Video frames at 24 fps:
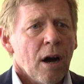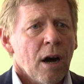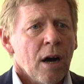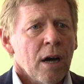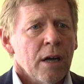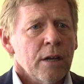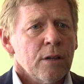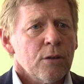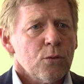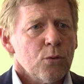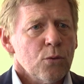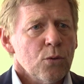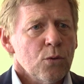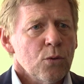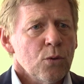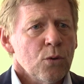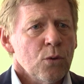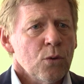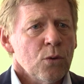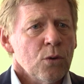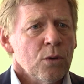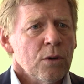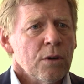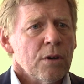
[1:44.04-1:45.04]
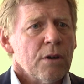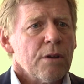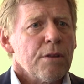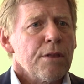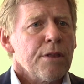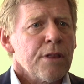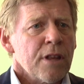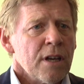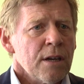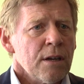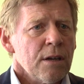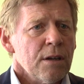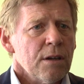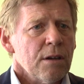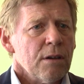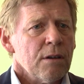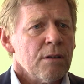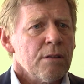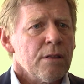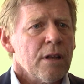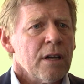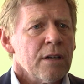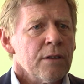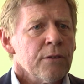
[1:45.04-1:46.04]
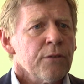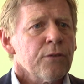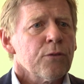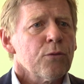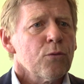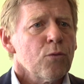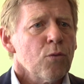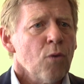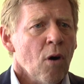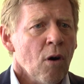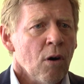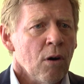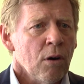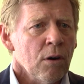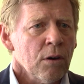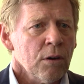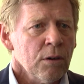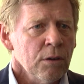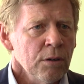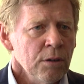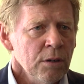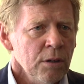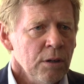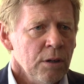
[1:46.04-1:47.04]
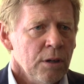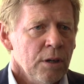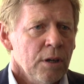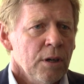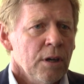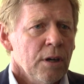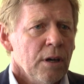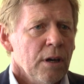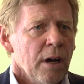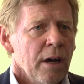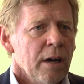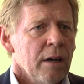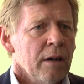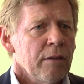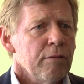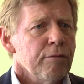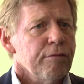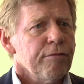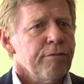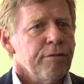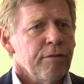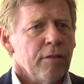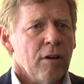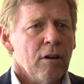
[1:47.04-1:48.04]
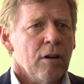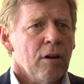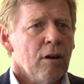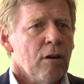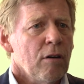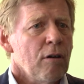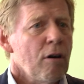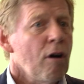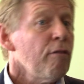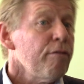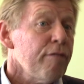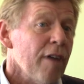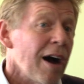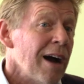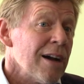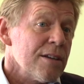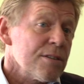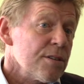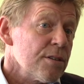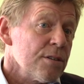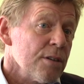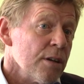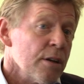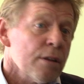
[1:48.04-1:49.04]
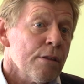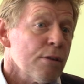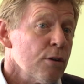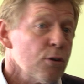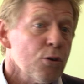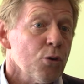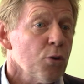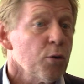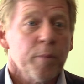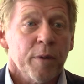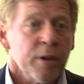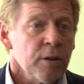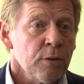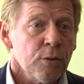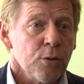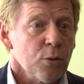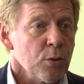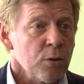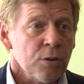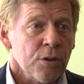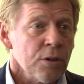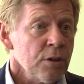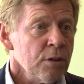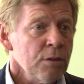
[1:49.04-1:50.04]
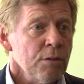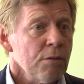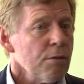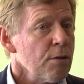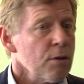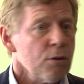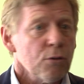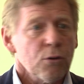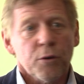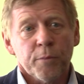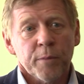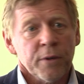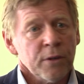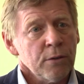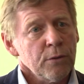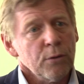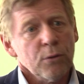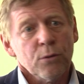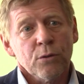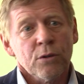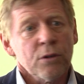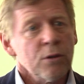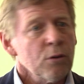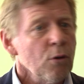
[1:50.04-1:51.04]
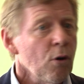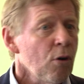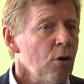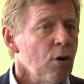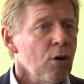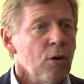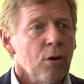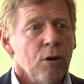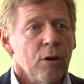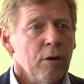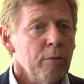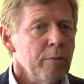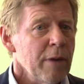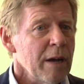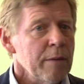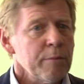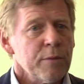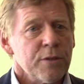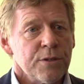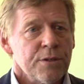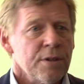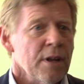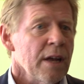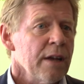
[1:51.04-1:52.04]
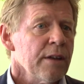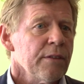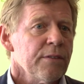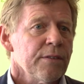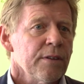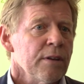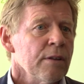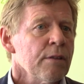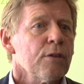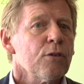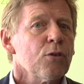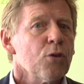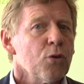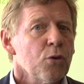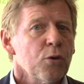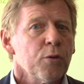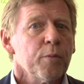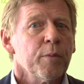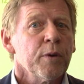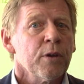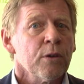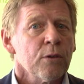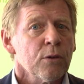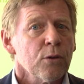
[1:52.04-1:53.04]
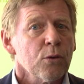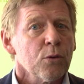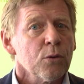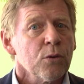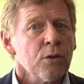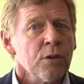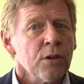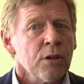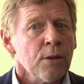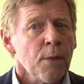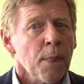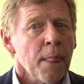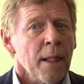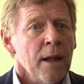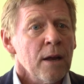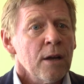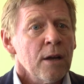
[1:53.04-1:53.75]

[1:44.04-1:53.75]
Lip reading: I do think that is wrong of us in the European Union, or member states in the European Union,